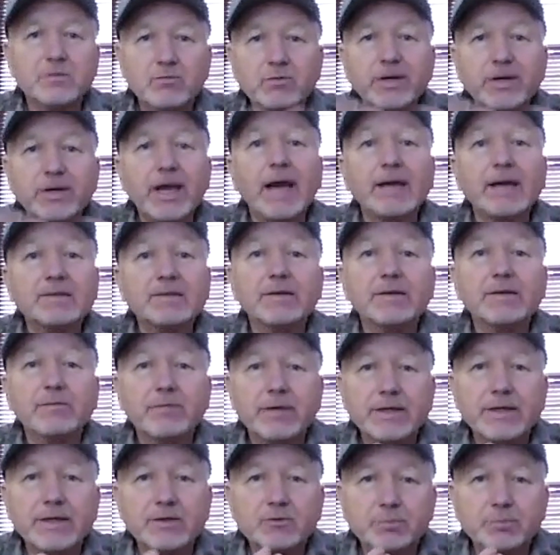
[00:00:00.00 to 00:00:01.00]
The
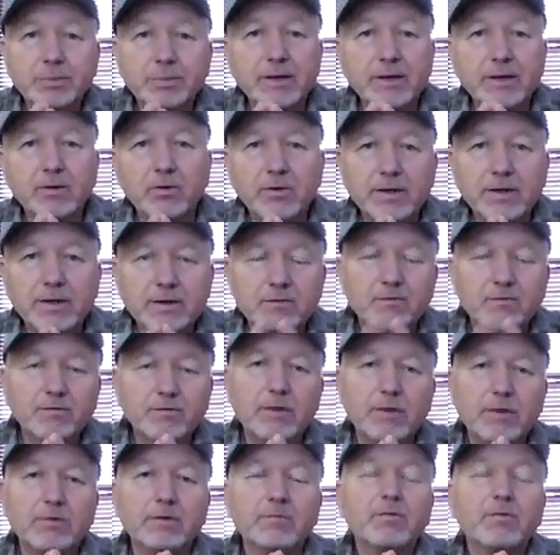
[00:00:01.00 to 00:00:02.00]
reactivity speed on it is
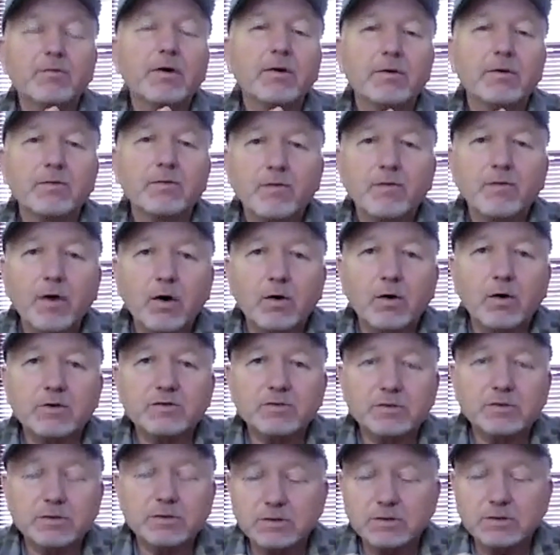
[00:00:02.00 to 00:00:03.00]
very, very
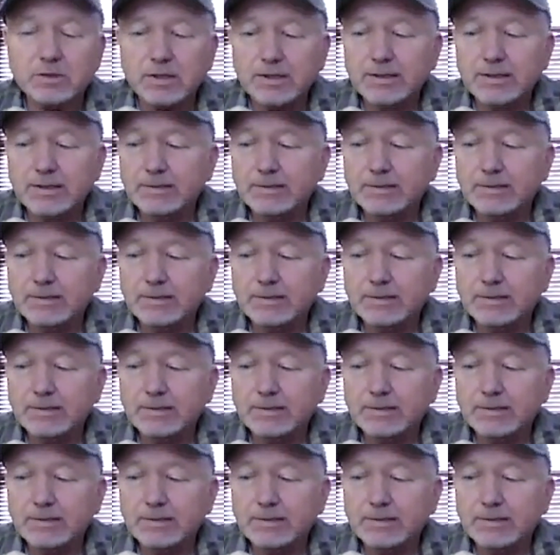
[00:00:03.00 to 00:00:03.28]
fast, and